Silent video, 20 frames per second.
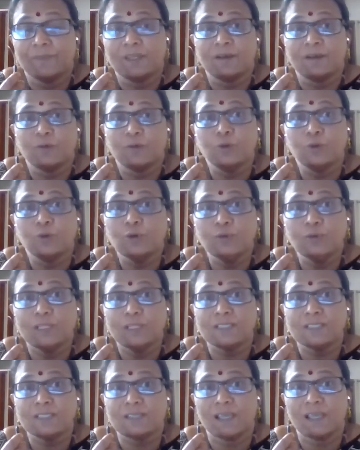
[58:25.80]
guru will
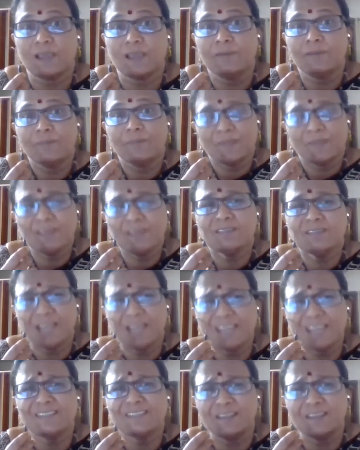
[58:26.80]
say, he
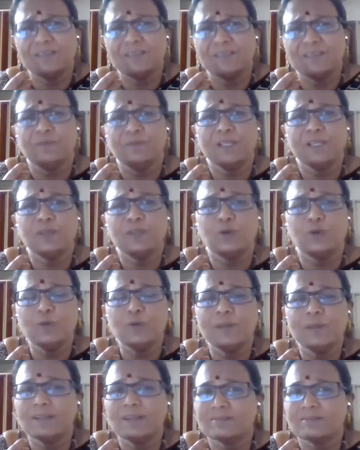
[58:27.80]
acts very
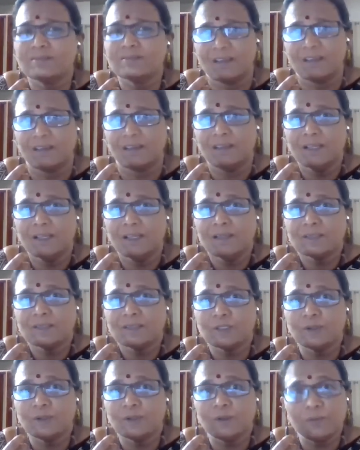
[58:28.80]
humorously.
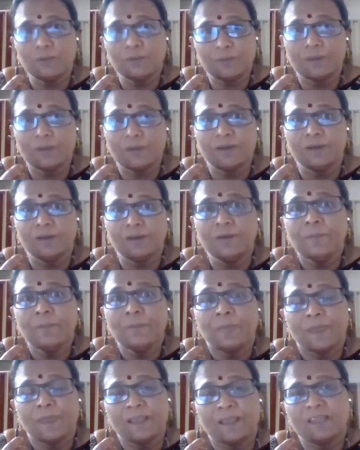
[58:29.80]
So
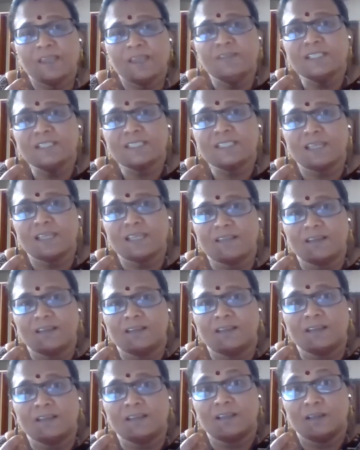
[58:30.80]
he will say that
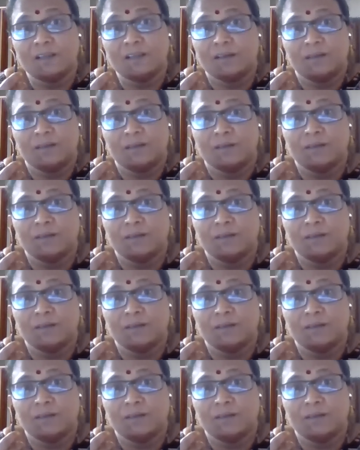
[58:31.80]
the